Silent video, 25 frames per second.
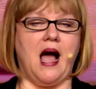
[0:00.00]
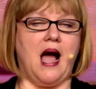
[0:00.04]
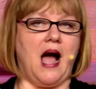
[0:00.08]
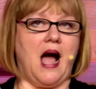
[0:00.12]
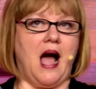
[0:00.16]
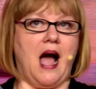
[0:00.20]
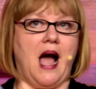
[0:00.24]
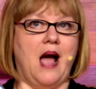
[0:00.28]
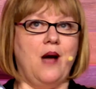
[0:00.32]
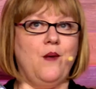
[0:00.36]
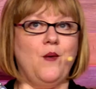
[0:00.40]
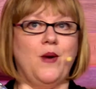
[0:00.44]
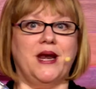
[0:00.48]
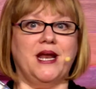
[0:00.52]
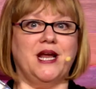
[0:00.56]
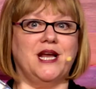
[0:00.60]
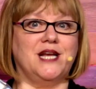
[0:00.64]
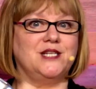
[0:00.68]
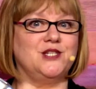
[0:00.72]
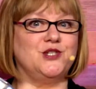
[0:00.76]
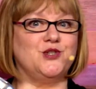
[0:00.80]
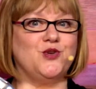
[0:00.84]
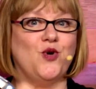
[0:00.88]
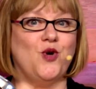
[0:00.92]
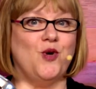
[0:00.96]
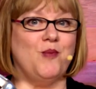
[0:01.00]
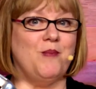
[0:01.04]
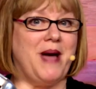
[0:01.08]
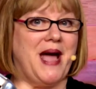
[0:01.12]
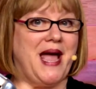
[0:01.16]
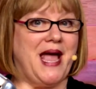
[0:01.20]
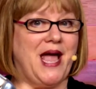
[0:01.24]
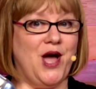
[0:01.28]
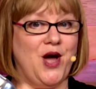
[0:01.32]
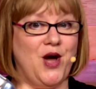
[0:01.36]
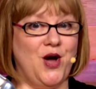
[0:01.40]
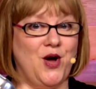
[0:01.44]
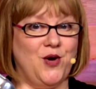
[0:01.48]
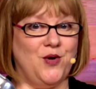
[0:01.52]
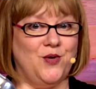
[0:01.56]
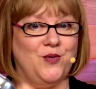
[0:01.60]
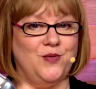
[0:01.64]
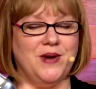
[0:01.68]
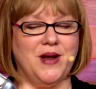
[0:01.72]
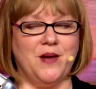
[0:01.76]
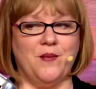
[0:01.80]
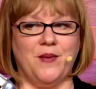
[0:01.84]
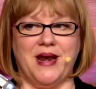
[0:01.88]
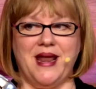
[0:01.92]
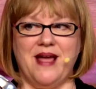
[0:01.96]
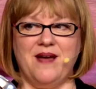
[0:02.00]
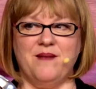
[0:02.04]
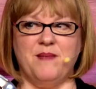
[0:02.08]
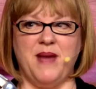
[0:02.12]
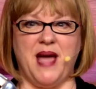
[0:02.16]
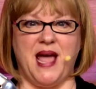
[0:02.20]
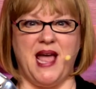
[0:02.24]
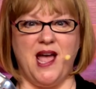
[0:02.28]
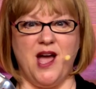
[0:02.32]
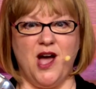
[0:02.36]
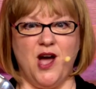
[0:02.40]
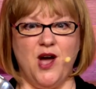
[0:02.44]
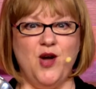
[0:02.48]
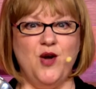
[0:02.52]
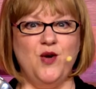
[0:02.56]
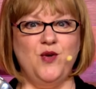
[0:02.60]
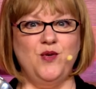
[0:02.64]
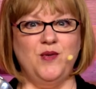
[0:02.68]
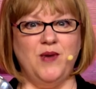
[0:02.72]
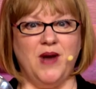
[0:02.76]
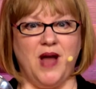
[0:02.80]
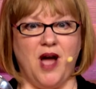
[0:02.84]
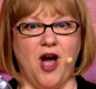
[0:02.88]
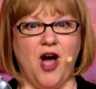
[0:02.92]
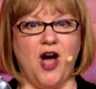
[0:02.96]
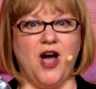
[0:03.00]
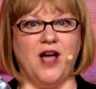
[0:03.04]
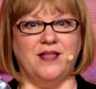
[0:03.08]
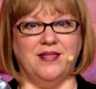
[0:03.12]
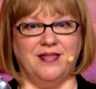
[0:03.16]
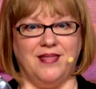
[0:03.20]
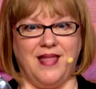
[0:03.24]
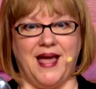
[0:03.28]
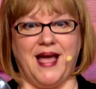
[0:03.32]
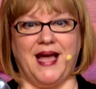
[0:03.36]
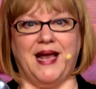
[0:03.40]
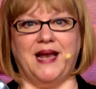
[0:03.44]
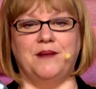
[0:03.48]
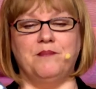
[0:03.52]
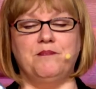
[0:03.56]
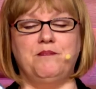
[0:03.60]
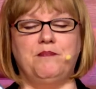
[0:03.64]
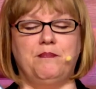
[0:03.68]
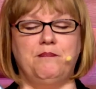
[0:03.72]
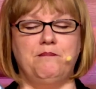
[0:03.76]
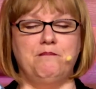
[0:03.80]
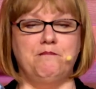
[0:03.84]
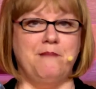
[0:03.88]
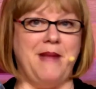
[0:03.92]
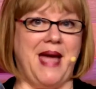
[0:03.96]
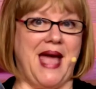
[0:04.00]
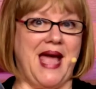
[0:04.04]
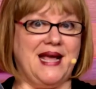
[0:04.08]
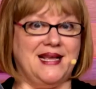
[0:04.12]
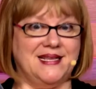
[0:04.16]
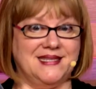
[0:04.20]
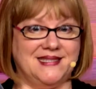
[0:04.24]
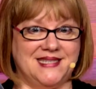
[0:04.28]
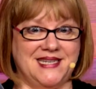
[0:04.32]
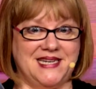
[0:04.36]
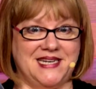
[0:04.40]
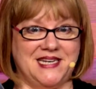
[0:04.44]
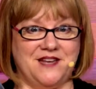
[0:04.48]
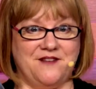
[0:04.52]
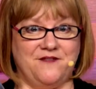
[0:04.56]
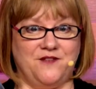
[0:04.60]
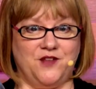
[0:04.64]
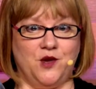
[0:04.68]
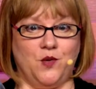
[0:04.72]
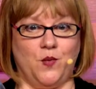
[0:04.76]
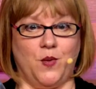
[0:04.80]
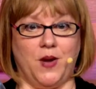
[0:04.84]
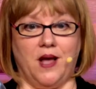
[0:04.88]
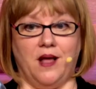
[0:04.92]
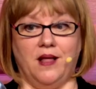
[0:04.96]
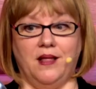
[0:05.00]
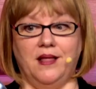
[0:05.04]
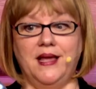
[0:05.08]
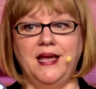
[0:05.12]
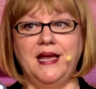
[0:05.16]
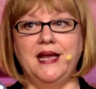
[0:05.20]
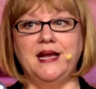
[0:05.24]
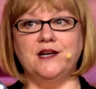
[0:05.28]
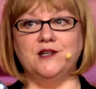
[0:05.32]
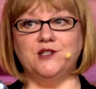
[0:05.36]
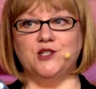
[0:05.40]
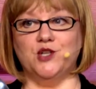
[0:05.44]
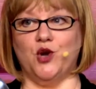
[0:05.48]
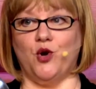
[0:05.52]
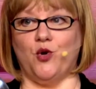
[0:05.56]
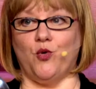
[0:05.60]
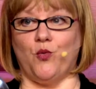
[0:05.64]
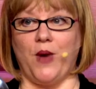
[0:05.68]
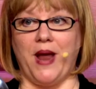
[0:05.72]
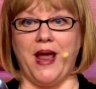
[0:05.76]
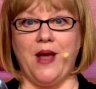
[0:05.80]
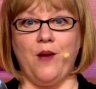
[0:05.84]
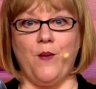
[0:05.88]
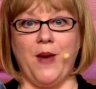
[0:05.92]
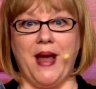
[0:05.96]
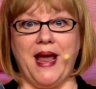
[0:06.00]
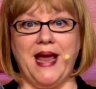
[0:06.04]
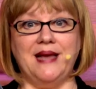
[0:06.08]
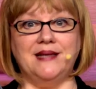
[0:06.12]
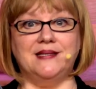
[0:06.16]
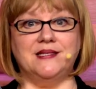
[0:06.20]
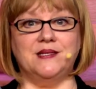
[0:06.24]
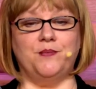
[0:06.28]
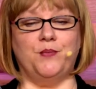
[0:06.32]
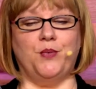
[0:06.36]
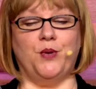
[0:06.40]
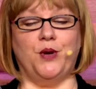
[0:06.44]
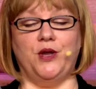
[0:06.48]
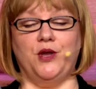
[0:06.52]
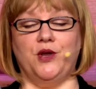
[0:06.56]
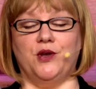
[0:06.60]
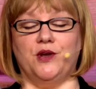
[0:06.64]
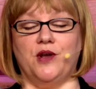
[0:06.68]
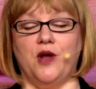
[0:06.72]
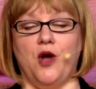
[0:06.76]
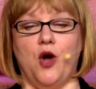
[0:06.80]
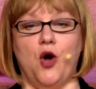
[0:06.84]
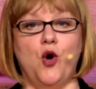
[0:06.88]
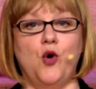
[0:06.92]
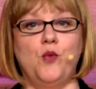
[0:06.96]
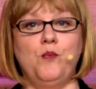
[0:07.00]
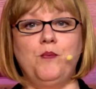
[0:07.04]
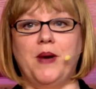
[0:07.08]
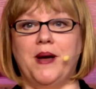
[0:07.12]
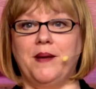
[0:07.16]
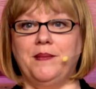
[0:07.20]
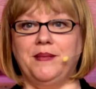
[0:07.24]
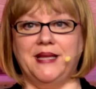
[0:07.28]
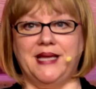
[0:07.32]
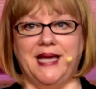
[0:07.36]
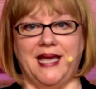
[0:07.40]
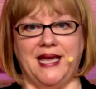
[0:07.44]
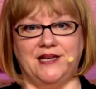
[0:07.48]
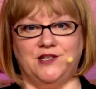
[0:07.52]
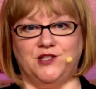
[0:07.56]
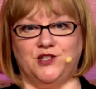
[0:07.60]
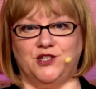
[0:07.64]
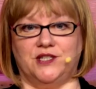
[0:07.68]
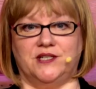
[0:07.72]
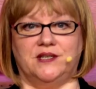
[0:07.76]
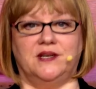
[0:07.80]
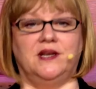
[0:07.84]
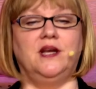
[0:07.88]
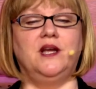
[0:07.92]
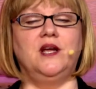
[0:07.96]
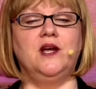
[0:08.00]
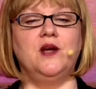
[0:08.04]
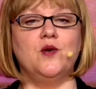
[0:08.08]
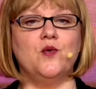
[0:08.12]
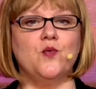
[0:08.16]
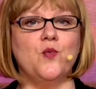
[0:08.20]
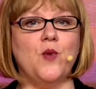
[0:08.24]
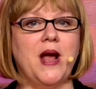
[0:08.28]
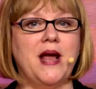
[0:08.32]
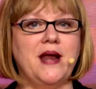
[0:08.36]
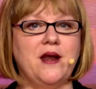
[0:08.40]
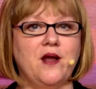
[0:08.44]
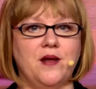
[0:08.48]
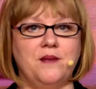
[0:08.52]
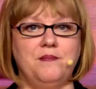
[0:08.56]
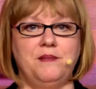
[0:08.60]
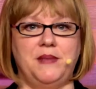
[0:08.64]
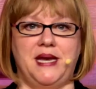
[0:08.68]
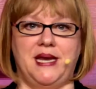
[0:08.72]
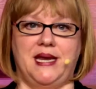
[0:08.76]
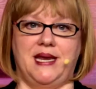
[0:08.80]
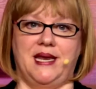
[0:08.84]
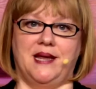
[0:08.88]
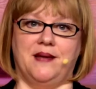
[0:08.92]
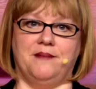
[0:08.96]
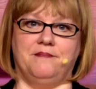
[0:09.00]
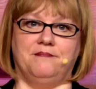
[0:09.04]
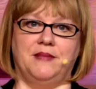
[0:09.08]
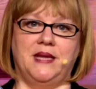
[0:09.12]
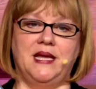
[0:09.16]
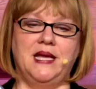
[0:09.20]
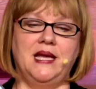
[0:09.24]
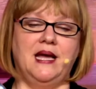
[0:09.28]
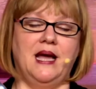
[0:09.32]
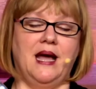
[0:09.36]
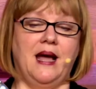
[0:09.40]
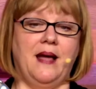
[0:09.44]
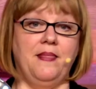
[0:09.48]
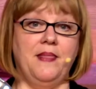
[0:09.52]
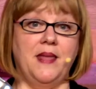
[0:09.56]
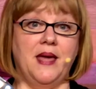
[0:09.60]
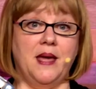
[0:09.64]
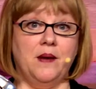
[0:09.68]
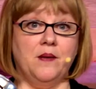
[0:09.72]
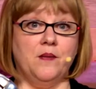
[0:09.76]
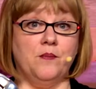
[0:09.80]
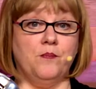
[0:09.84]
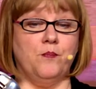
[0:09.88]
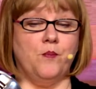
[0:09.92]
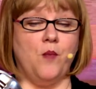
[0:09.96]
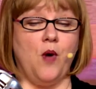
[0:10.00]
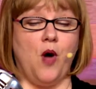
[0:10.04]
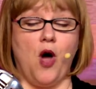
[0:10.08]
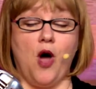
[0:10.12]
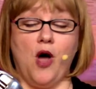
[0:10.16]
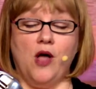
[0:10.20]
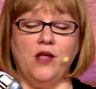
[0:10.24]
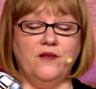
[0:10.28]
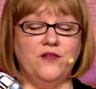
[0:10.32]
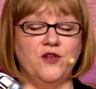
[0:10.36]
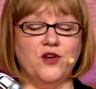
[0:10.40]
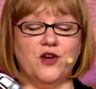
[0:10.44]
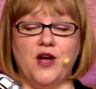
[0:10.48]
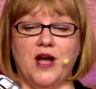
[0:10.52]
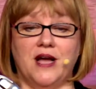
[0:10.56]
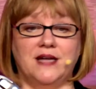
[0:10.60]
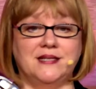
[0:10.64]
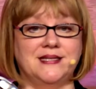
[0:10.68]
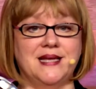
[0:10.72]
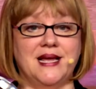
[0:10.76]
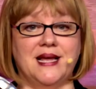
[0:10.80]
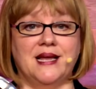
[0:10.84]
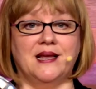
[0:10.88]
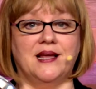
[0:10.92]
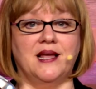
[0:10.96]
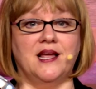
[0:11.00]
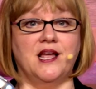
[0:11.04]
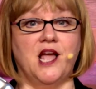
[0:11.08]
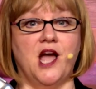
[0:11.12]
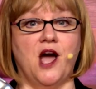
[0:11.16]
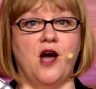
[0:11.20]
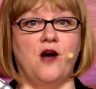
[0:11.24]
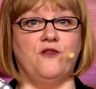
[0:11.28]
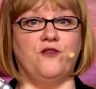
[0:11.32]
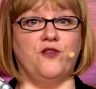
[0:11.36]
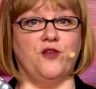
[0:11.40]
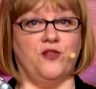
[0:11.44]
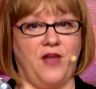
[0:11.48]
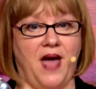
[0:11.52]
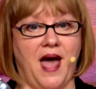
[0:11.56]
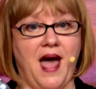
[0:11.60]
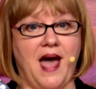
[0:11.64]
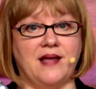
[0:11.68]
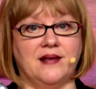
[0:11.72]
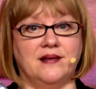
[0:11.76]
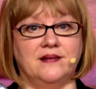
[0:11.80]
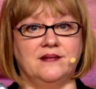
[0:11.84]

I want to control my own. I want to have my own online magazine, if you will. Here's a great way to put your own publication right on Medium. And then all of your content can go for that.